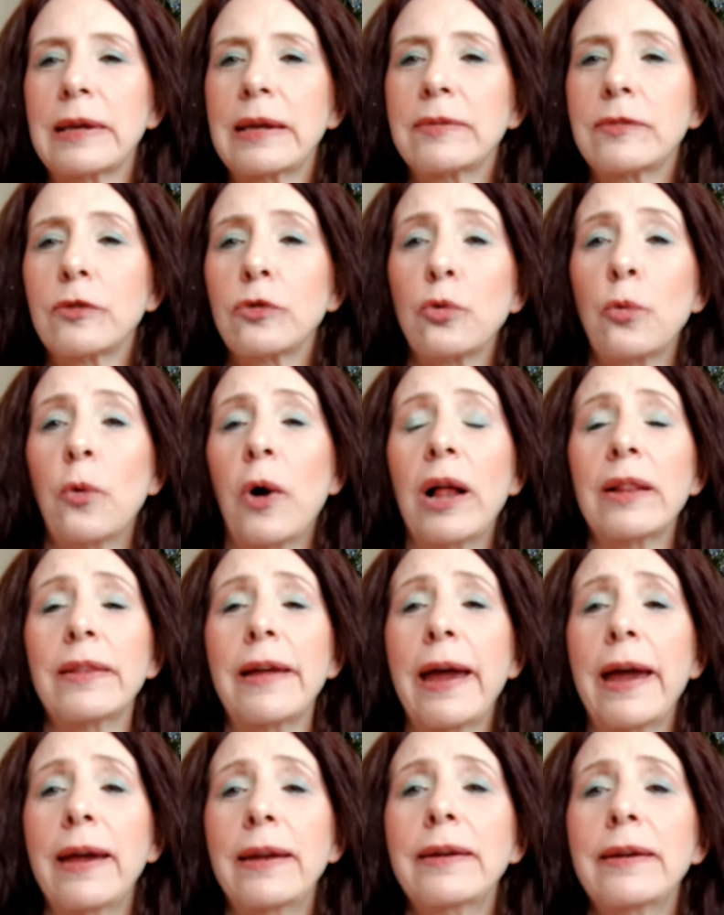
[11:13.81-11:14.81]
It's
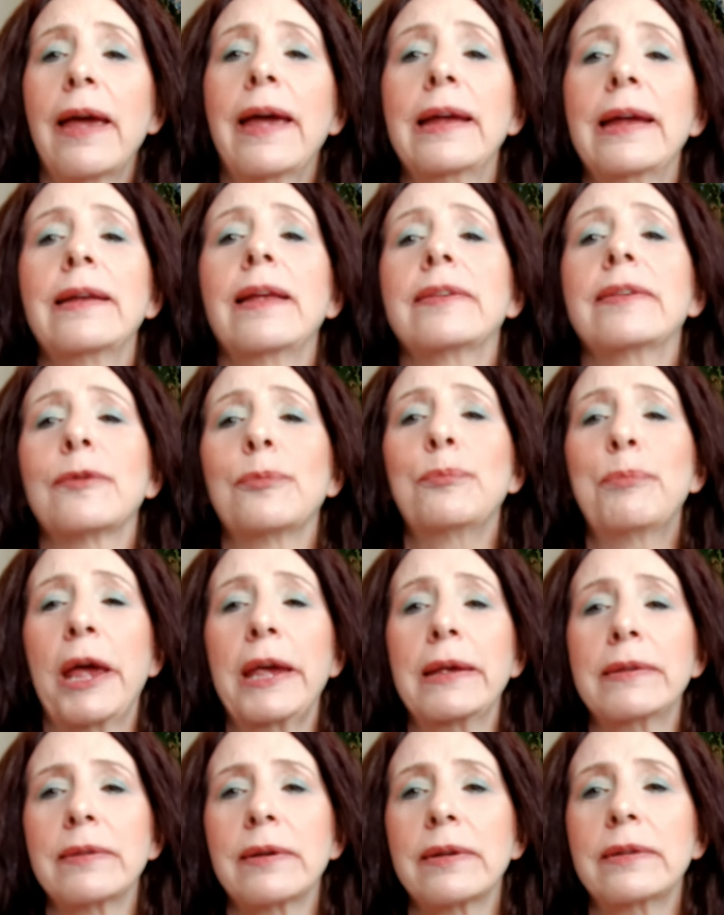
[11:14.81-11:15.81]
squalane, and it's
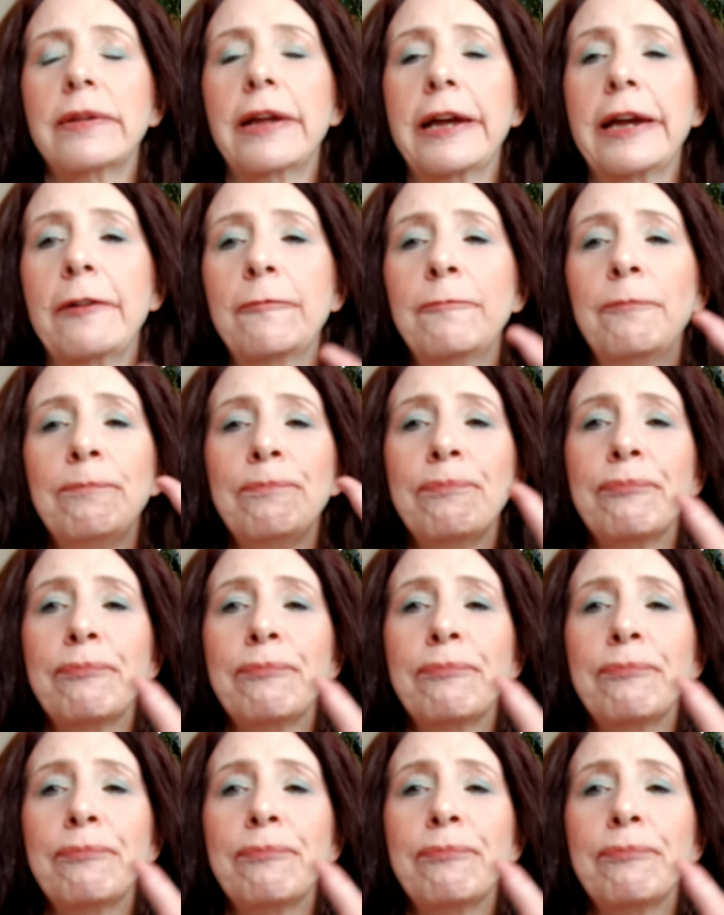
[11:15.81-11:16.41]
basically